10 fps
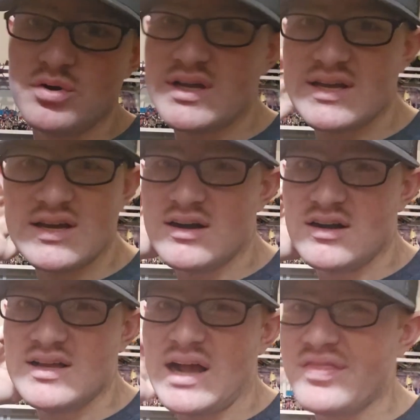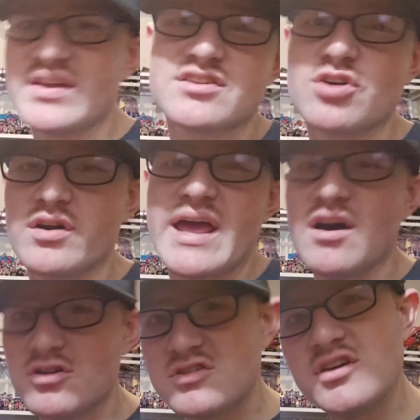it, I think it's called
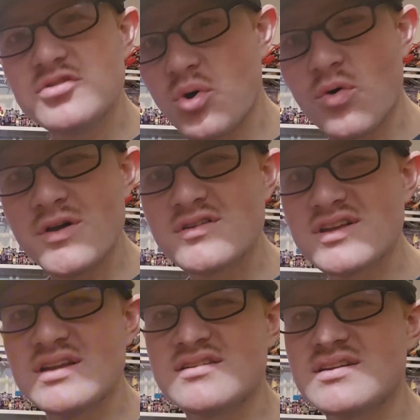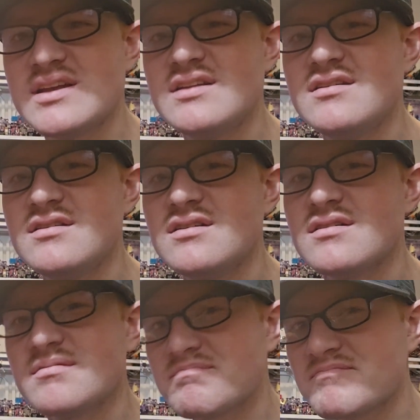LT Toys. It's in,
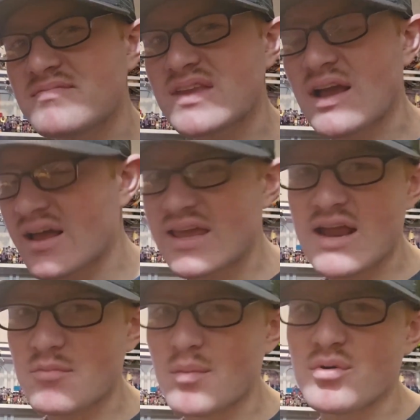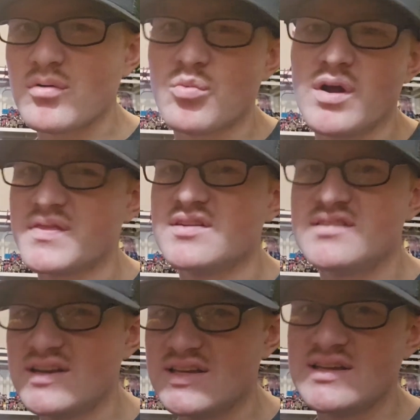I can't remember what the
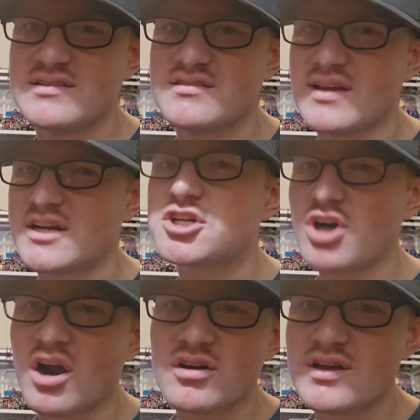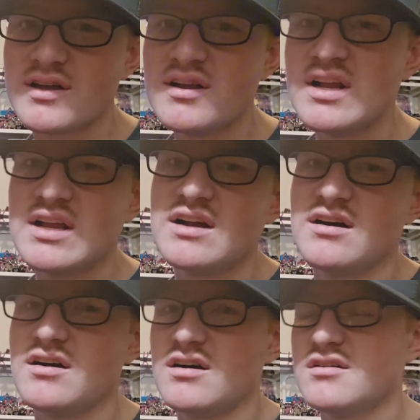city is. It's like Charlotte,
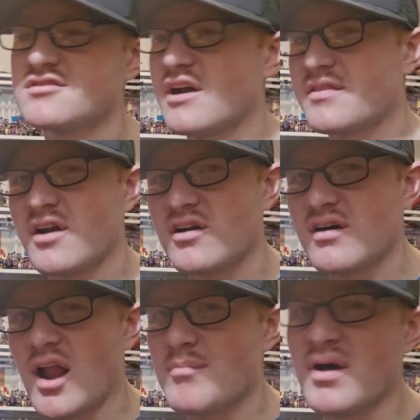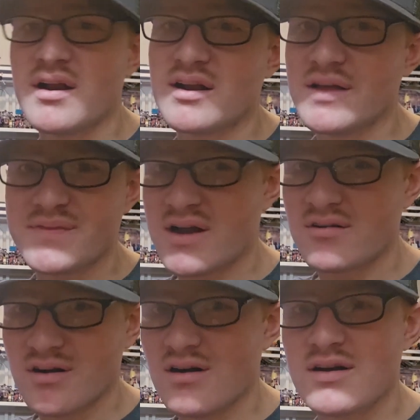South Carolina. I might have got that
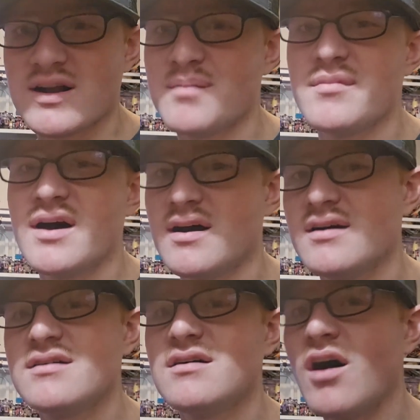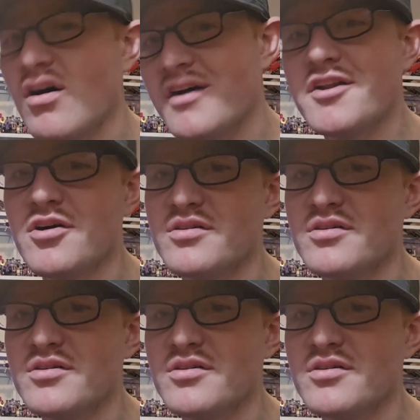wrong. I'm not. All I know